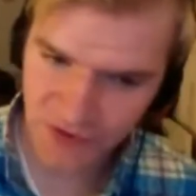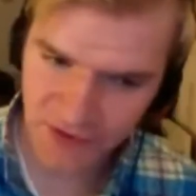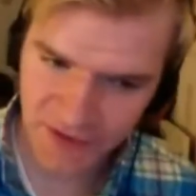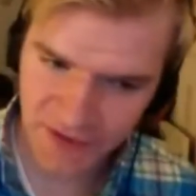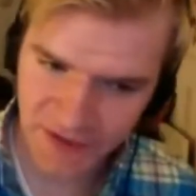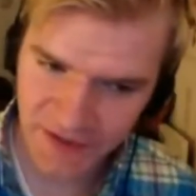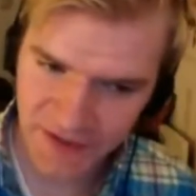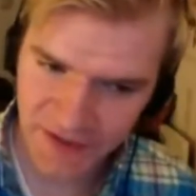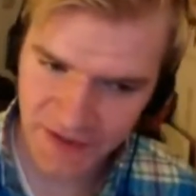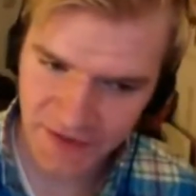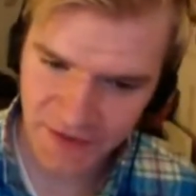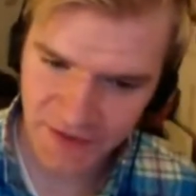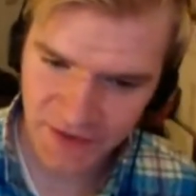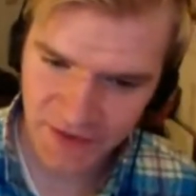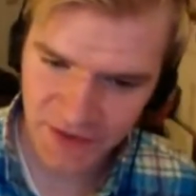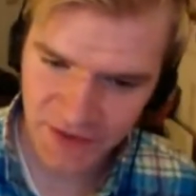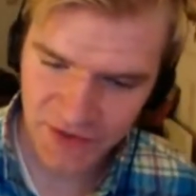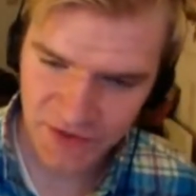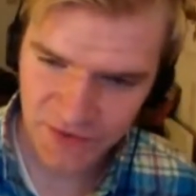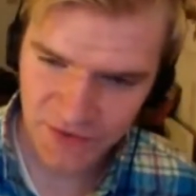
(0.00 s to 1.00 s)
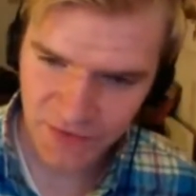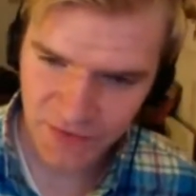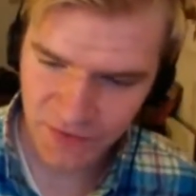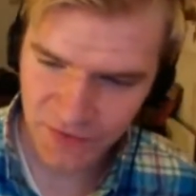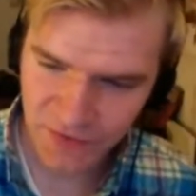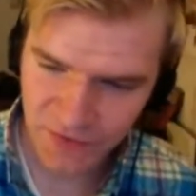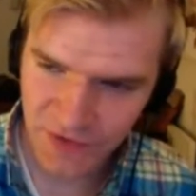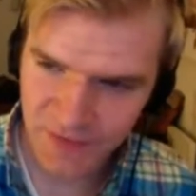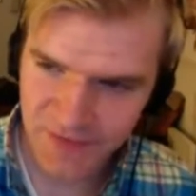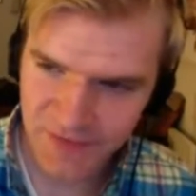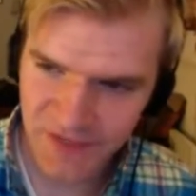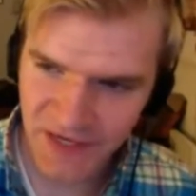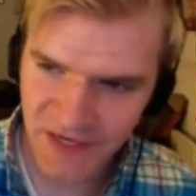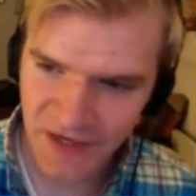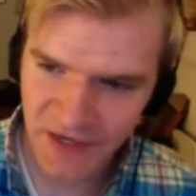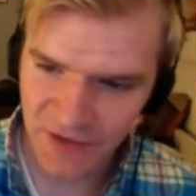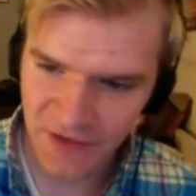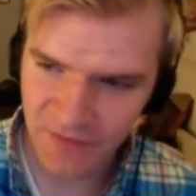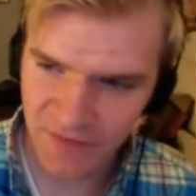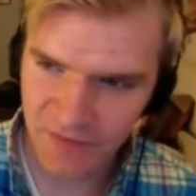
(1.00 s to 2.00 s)
uh, ripped
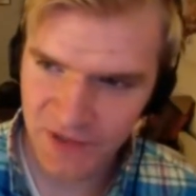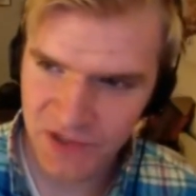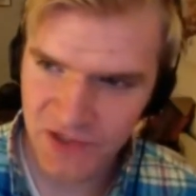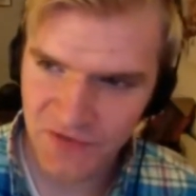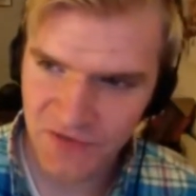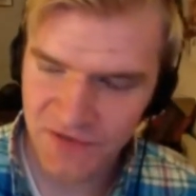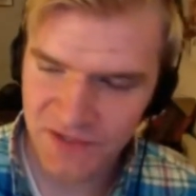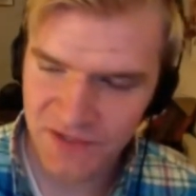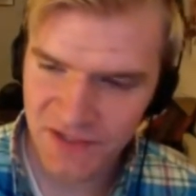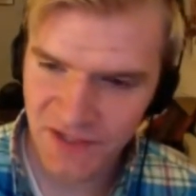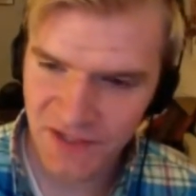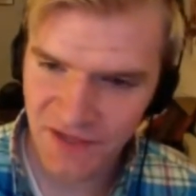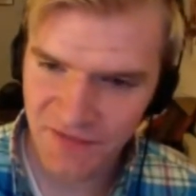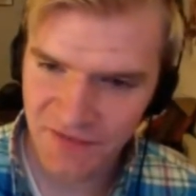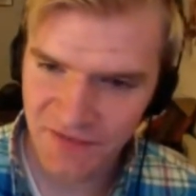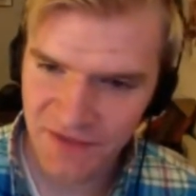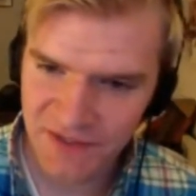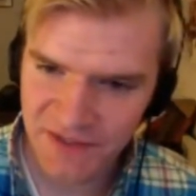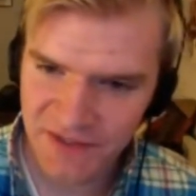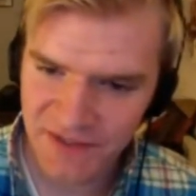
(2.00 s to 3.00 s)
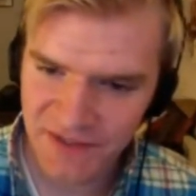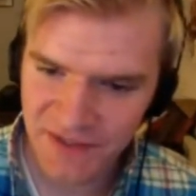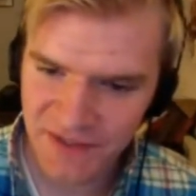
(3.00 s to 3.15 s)
out a bunch of the stuff that's in the